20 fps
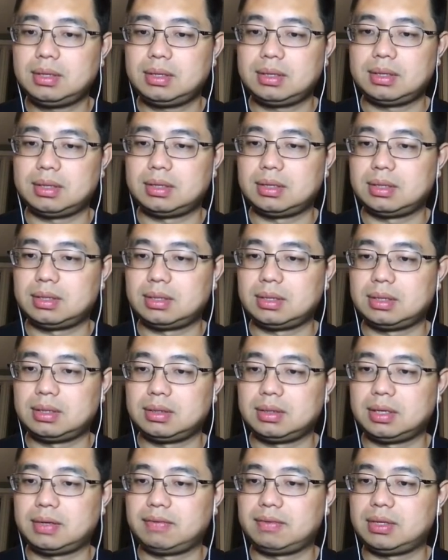uh, you
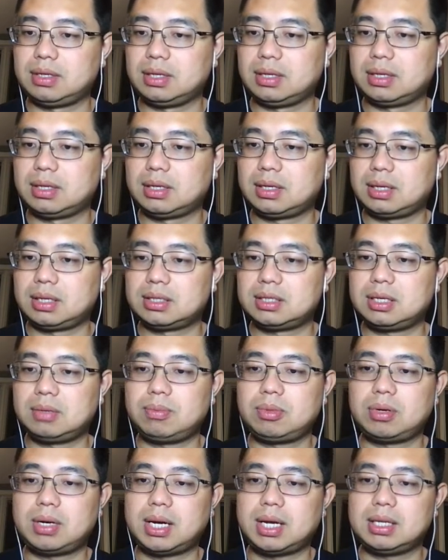have the
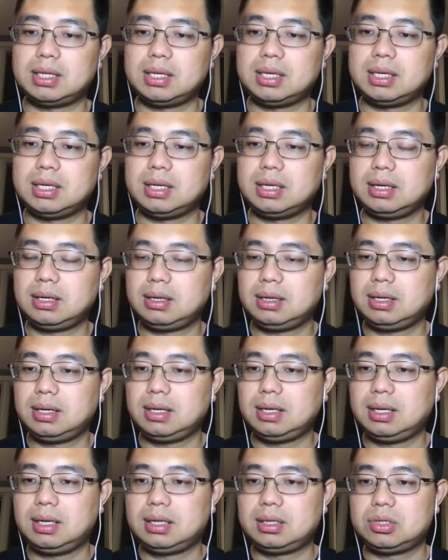Ensembl ID,
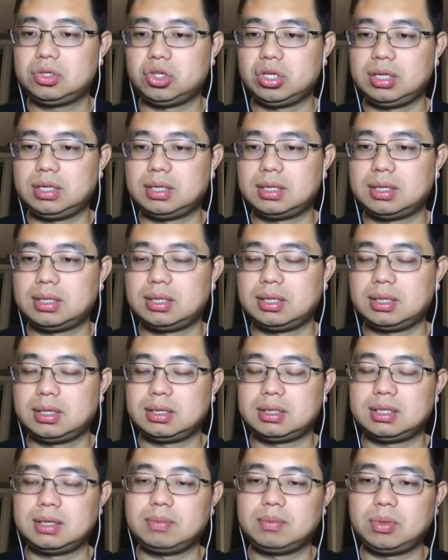gene uh,
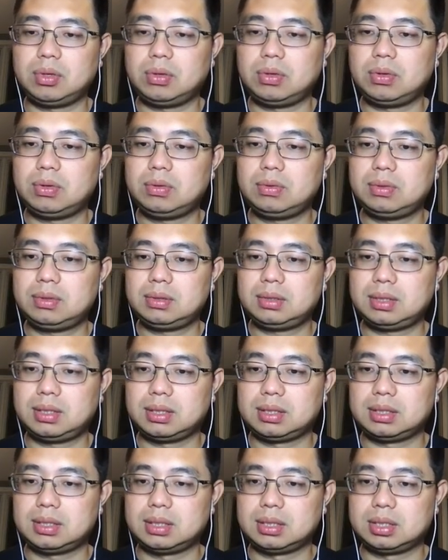symbol,
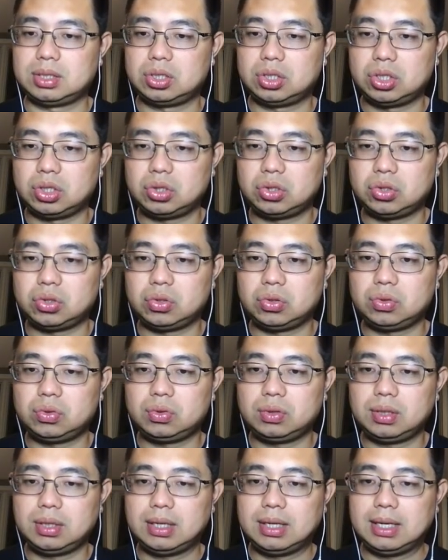and the tissue,
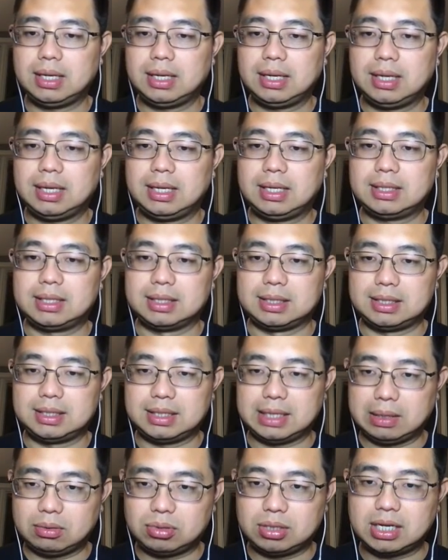the
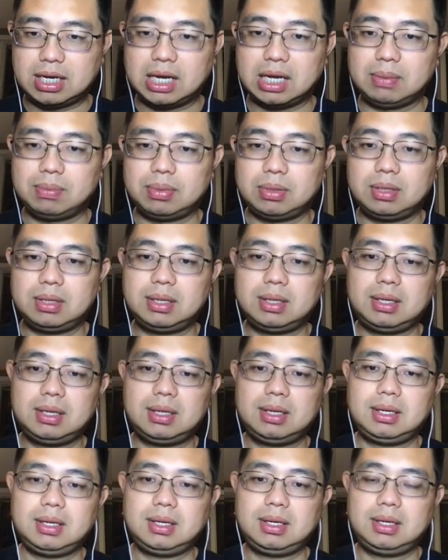cell type,
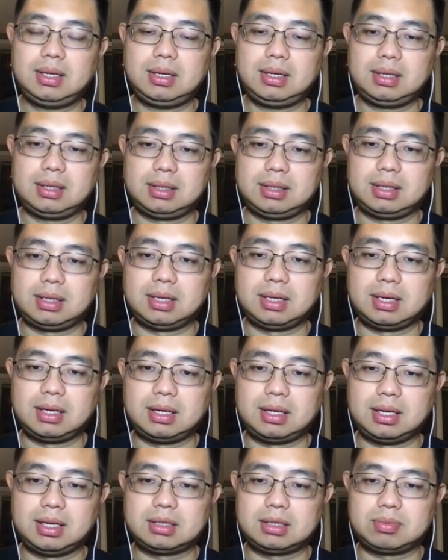the
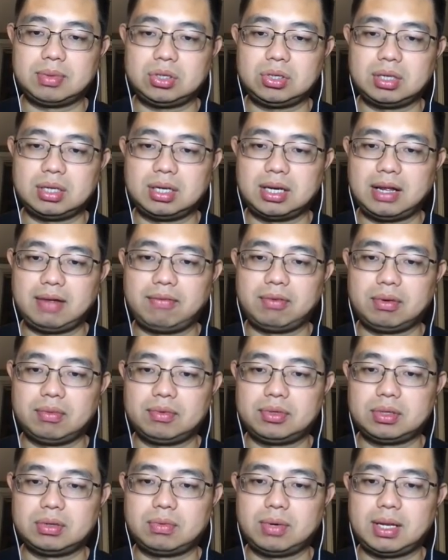expression level.
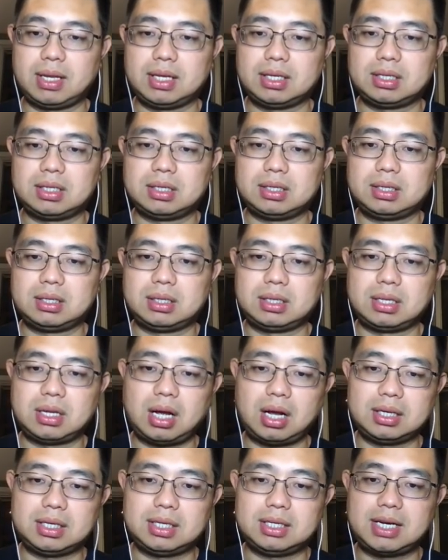So whether it's
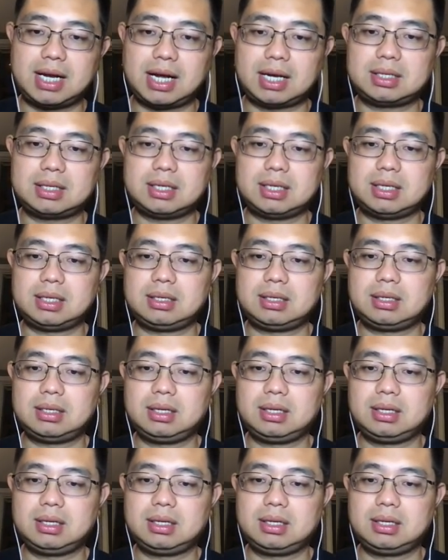not detected,